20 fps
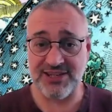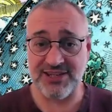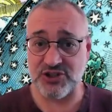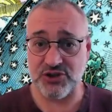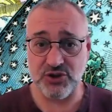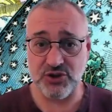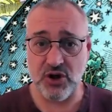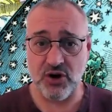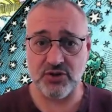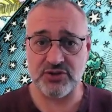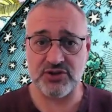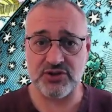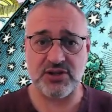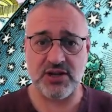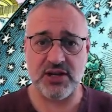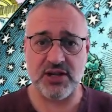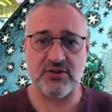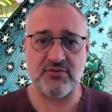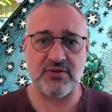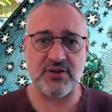is not
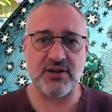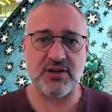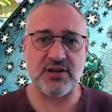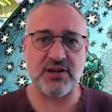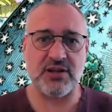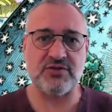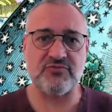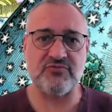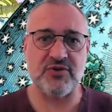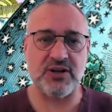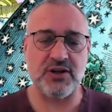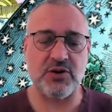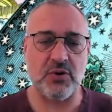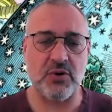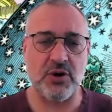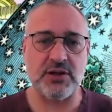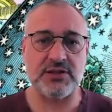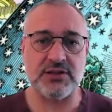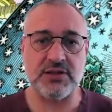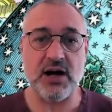sacred and it's really
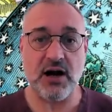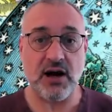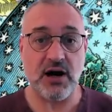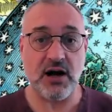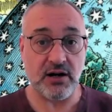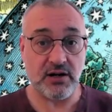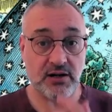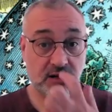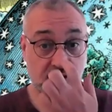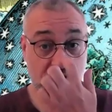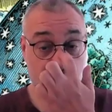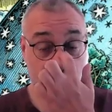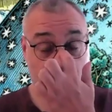quite dark.